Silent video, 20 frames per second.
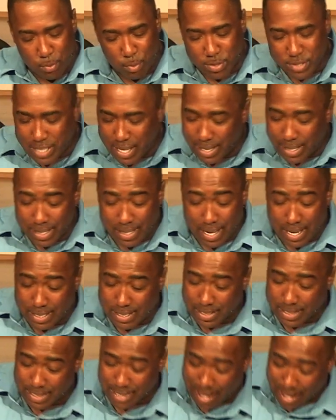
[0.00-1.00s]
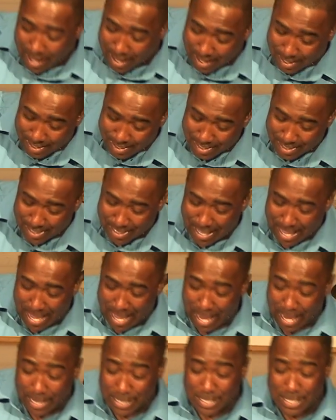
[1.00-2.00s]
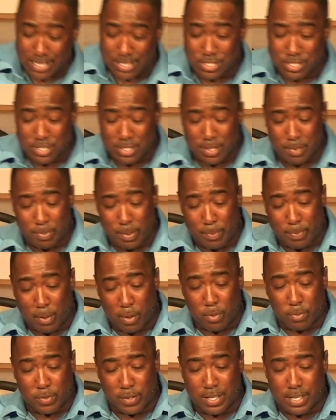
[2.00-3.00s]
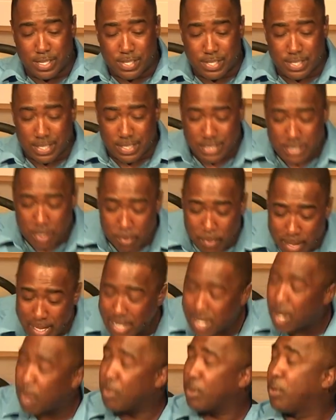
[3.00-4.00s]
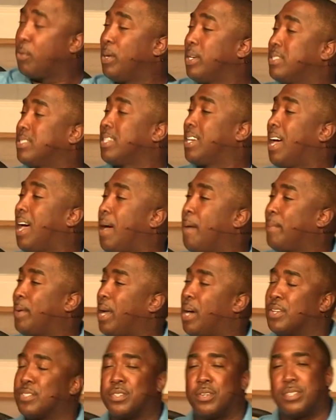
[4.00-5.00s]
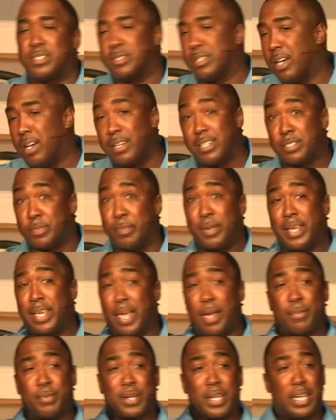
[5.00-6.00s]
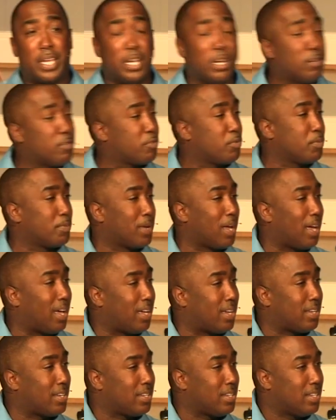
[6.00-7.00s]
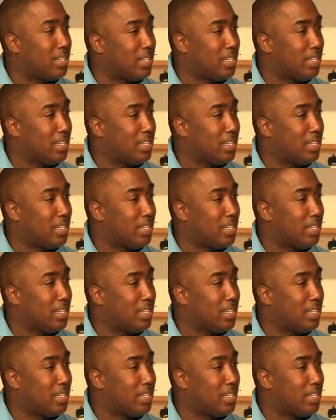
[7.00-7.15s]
we're staying connected to God, and it should be both us submitting our request to God, but also us being able to hear from God.